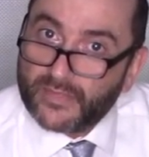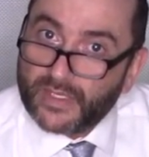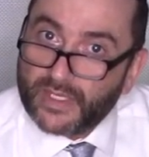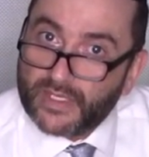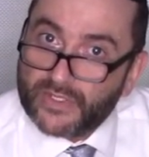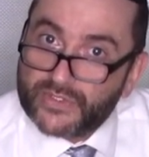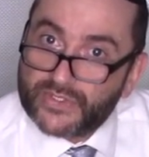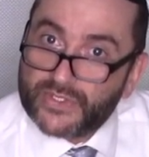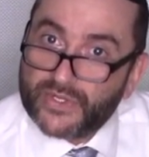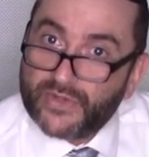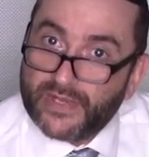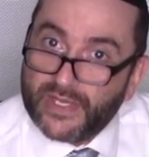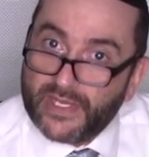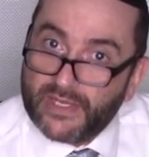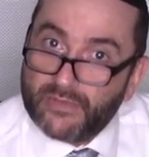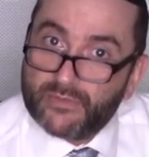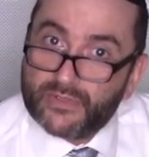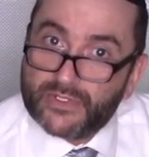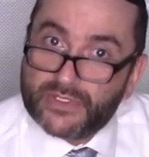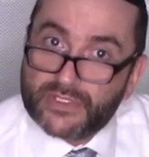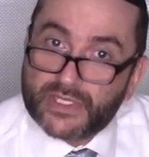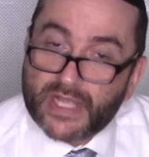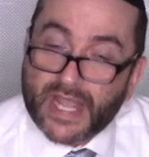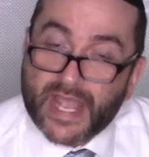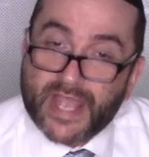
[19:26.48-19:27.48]
So he
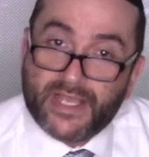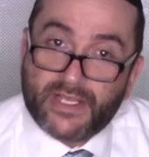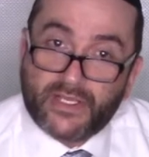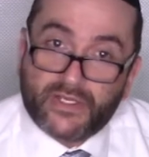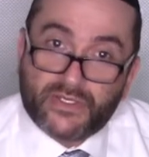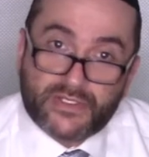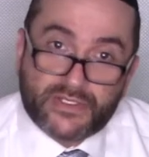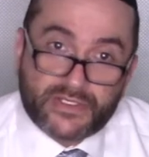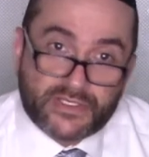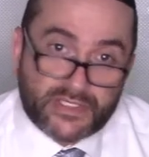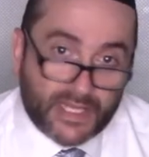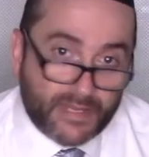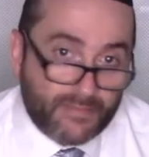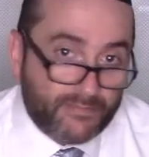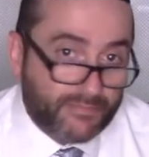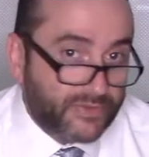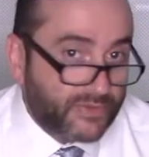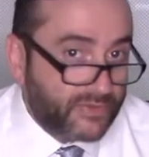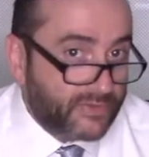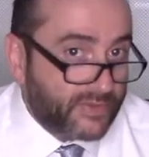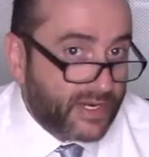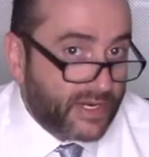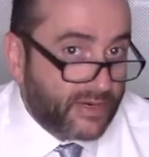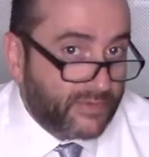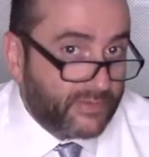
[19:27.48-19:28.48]
was a
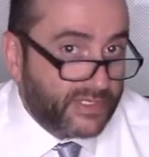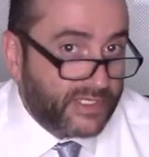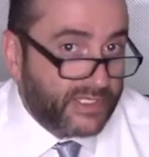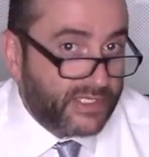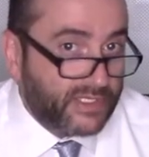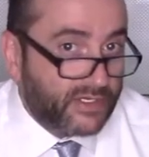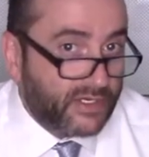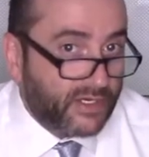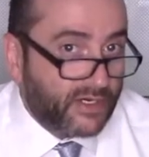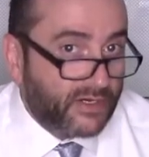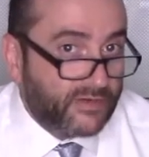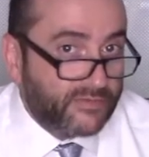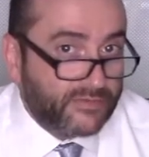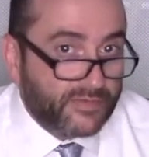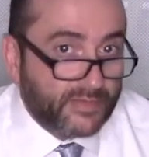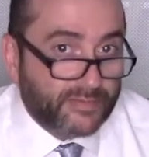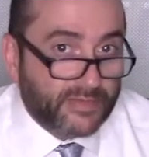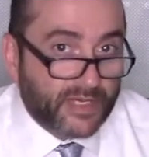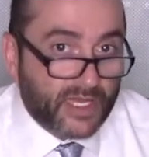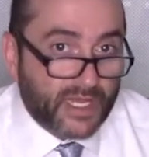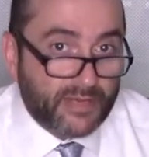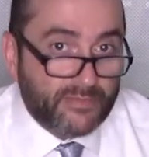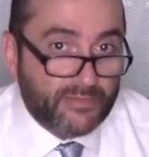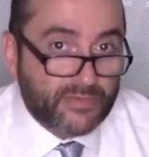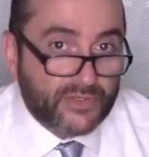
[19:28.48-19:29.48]
contemporary of Reb
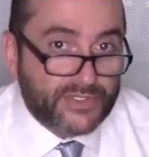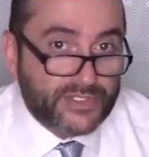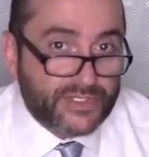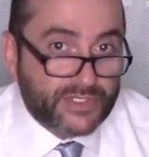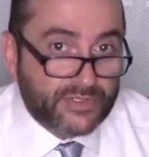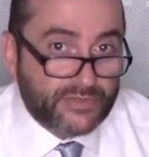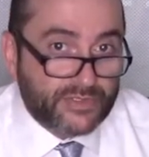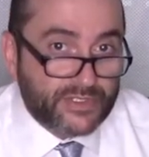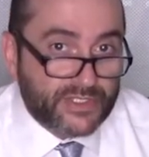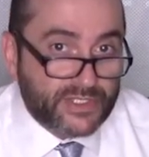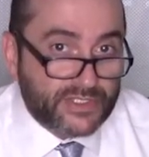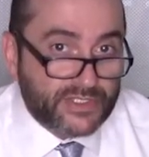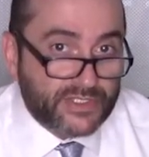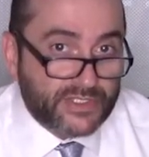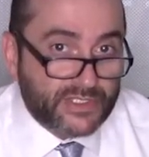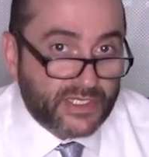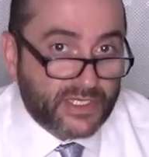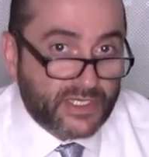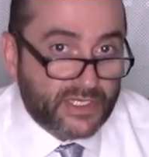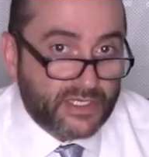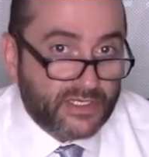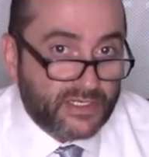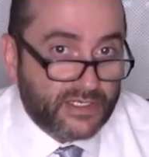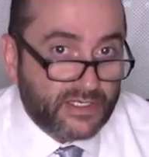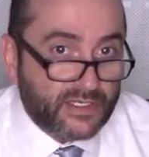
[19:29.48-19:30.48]
Chaim Isaac
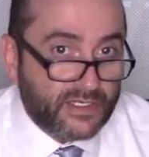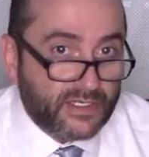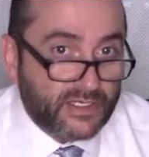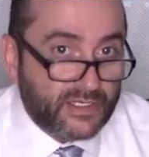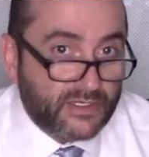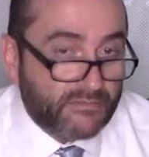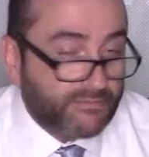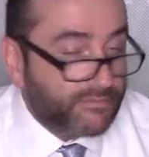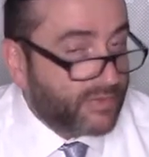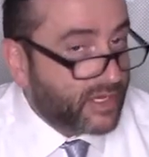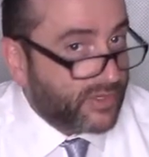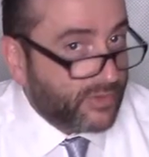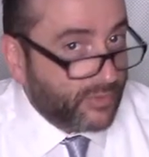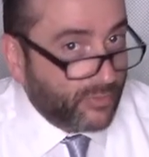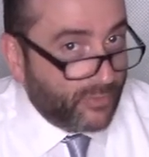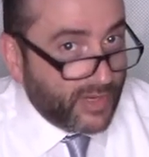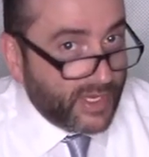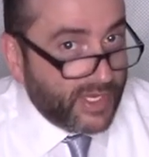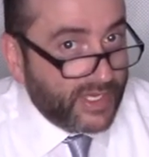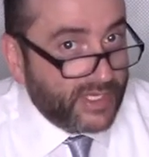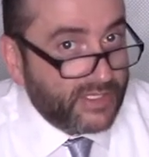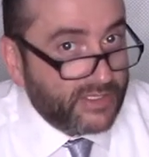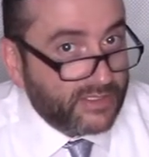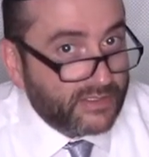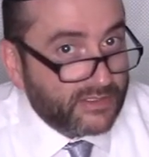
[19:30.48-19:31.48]
Grudzinski. By the
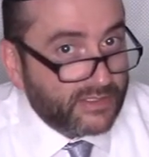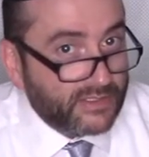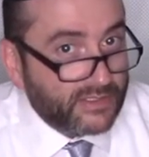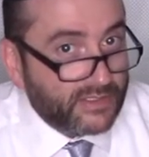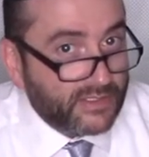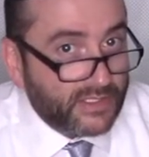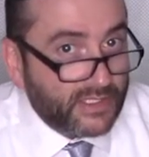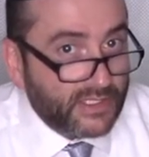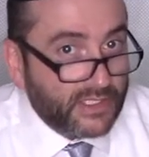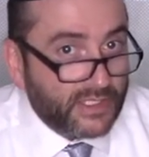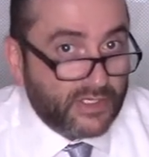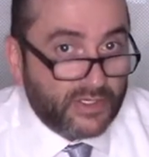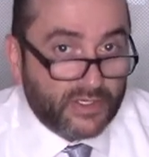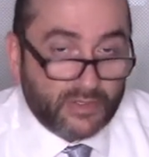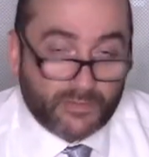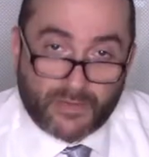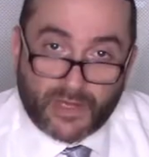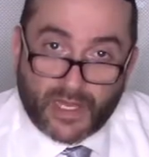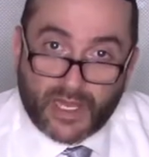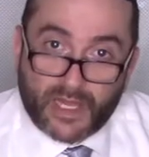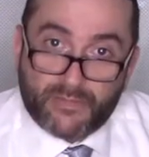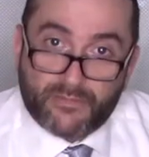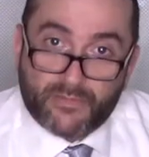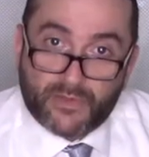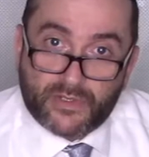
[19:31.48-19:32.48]
way, Reb
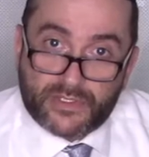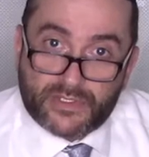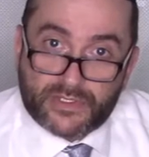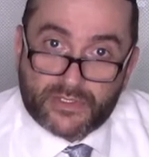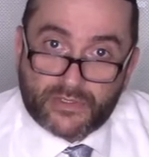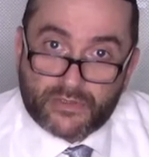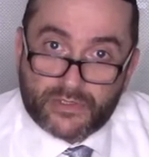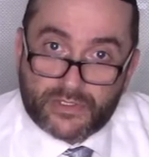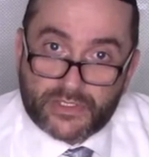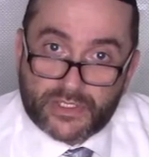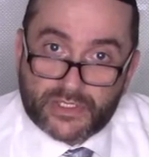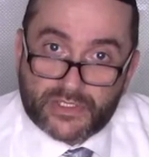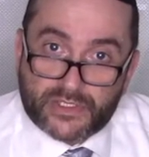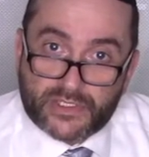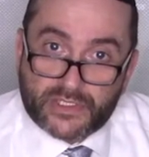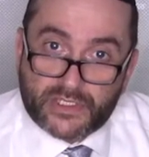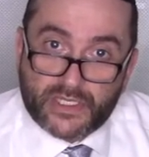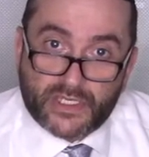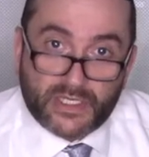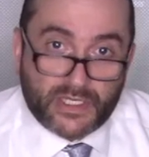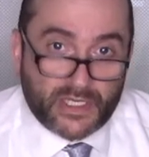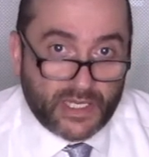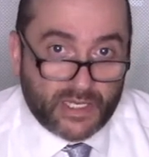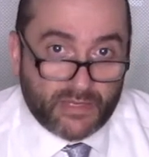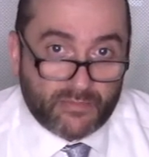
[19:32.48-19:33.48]
Chaim Isaac
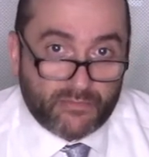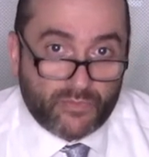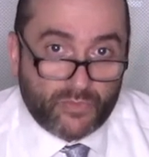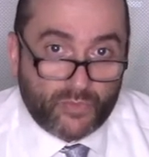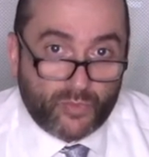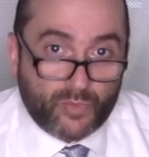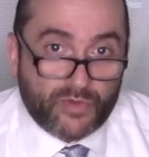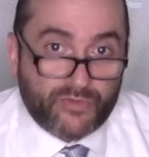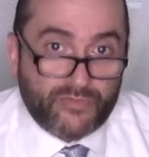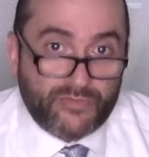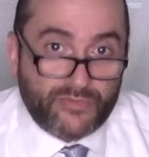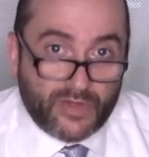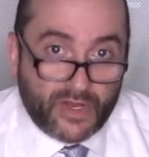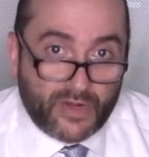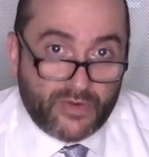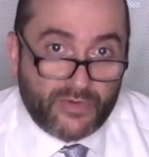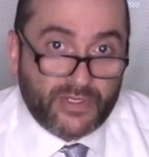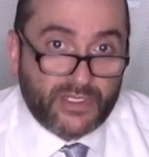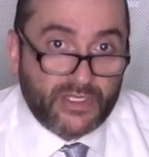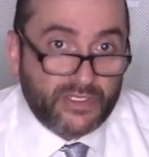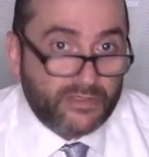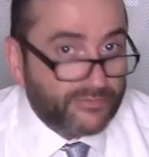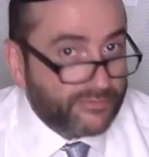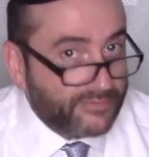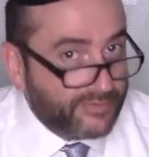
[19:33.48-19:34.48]
Grudzinski and him were
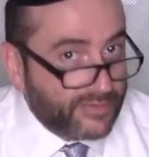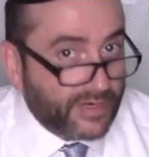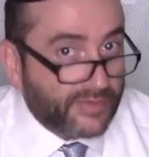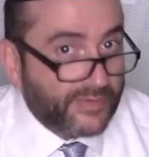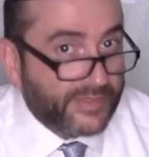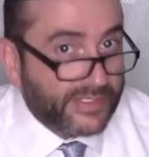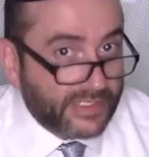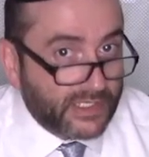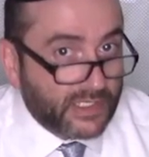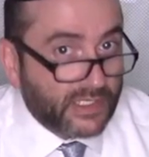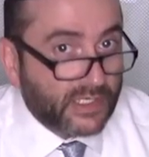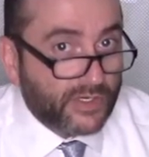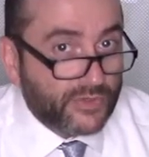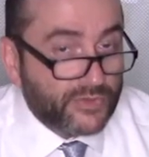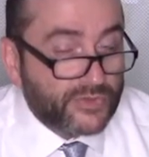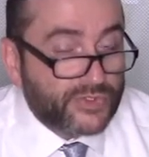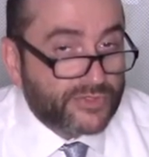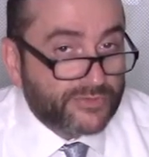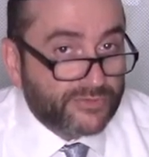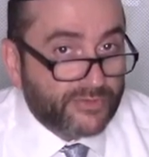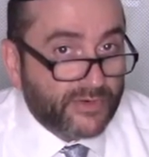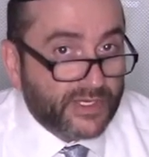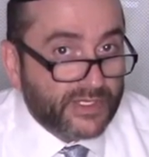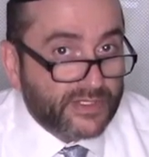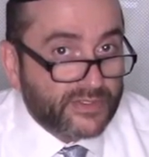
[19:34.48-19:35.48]
very, very close
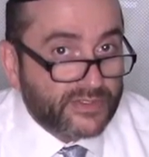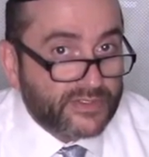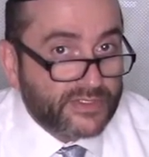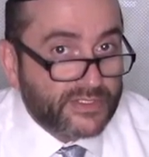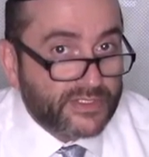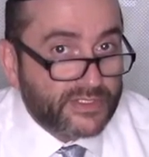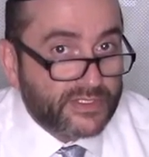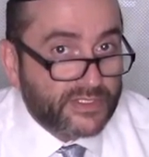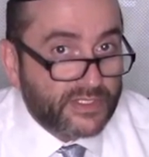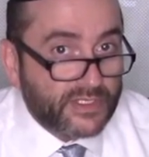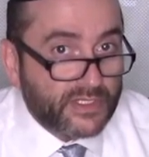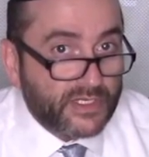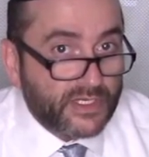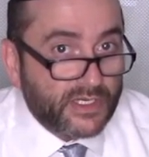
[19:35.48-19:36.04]
friends.